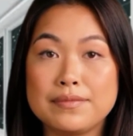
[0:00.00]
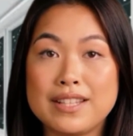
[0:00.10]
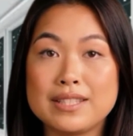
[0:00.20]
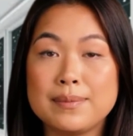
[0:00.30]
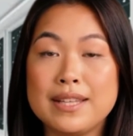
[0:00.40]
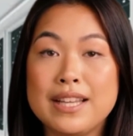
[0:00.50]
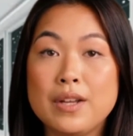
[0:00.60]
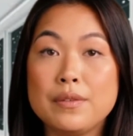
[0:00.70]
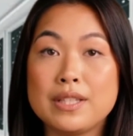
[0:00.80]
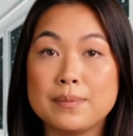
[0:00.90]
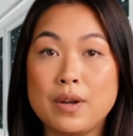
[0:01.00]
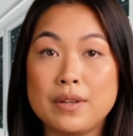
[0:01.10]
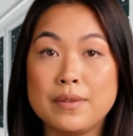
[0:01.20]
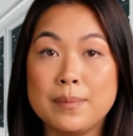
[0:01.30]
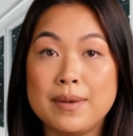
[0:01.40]
This video is
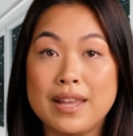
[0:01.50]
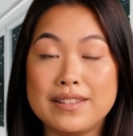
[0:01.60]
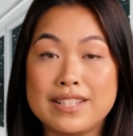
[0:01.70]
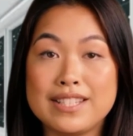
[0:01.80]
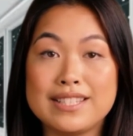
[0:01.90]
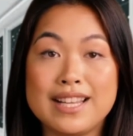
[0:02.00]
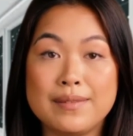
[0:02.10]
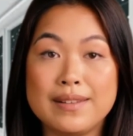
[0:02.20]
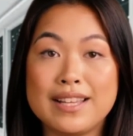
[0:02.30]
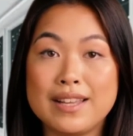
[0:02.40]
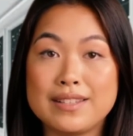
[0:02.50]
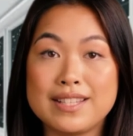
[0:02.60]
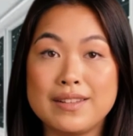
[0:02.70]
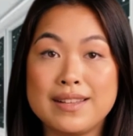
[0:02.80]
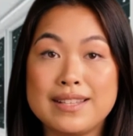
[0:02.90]
part of our practice exam video
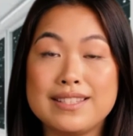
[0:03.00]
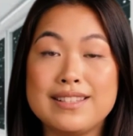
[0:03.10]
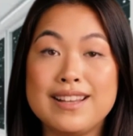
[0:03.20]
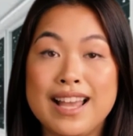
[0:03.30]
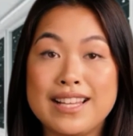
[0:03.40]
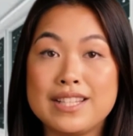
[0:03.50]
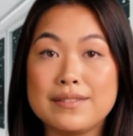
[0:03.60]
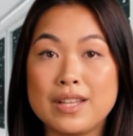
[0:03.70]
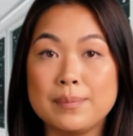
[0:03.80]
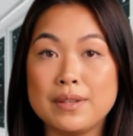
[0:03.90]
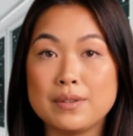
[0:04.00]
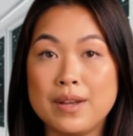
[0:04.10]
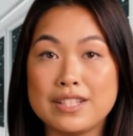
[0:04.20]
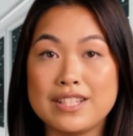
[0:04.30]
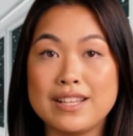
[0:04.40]
series, and is filled with
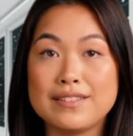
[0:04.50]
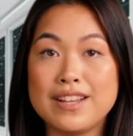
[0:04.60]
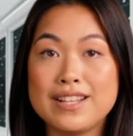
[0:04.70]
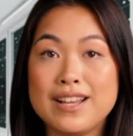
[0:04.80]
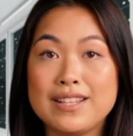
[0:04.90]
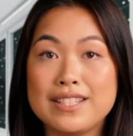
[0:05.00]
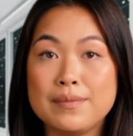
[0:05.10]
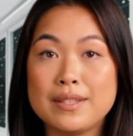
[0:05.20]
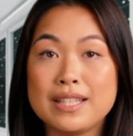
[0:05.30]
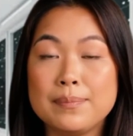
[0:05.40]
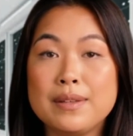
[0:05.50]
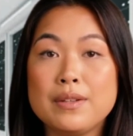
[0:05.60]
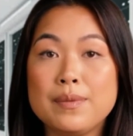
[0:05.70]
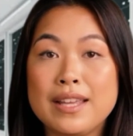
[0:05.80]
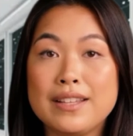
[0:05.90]
questions that closely resembled
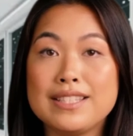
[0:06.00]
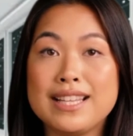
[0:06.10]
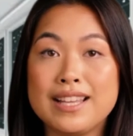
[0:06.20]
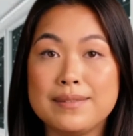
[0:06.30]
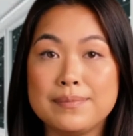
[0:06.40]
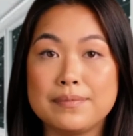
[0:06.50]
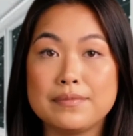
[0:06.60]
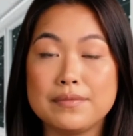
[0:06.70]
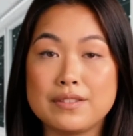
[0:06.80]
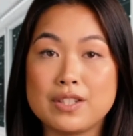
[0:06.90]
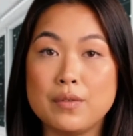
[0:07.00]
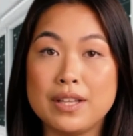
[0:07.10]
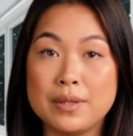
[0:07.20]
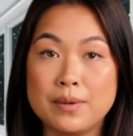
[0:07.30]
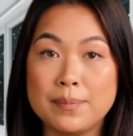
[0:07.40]
a real exam. So are
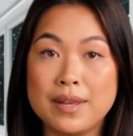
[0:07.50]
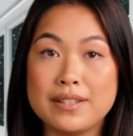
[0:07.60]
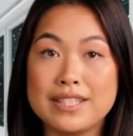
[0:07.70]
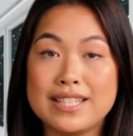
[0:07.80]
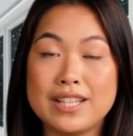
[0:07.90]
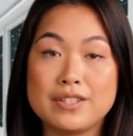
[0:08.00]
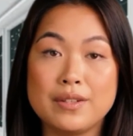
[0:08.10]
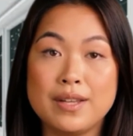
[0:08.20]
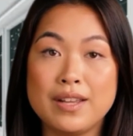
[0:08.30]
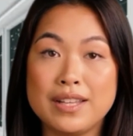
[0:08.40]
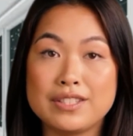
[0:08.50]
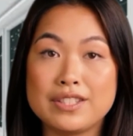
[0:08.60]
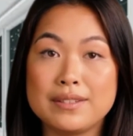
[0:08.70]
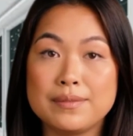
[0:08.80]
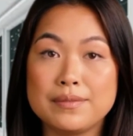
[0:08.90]
you prepared to test your
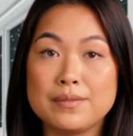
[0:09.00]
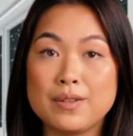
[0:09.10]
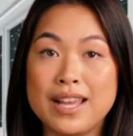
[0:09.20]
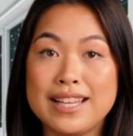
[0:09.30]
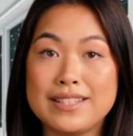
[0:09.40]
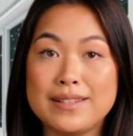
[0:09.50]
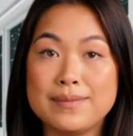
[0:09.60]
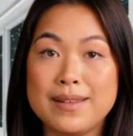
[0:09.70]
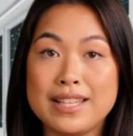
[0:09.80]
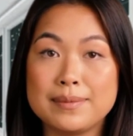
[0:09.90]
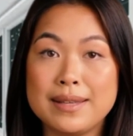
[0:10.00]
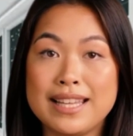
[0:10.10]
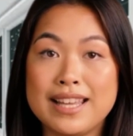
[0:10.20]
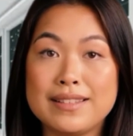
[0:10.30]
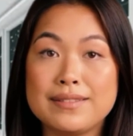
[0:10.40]
knowledge? Great, let's
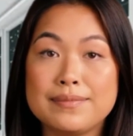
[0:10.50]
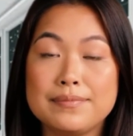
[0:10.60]
begin.